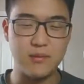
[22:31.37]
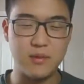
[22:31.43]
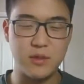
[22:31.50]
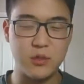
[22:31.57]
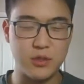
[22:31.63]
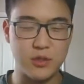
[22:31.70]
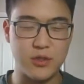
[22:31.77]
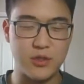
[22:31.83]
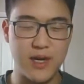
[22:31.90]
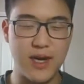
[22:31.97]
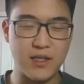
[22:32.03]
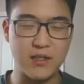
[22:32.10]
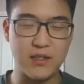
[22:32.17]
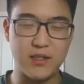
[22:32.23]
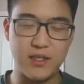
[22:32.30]
social
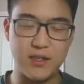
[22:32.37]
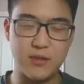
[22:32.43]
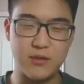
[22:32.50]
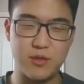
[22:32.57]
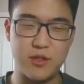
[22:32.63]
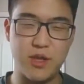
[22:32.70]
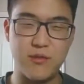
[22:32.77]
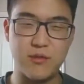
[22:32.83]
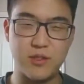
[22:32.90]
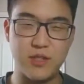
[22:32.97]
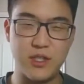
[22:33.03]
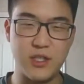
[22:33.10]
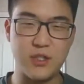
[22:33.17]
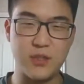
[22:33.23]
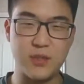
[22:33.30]
interactions and those
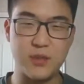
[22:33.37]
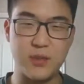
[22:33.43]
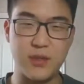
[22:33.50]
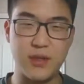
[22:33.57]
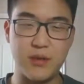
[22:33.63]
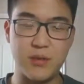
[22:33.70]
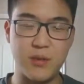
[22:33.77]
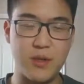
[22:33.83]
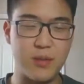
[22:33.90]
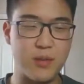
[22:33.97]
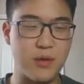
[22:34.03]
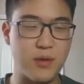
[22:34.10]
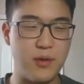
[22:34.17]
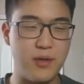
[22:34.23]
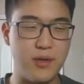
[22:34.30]
conversations with other
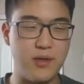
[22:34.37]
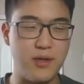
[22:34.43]
people,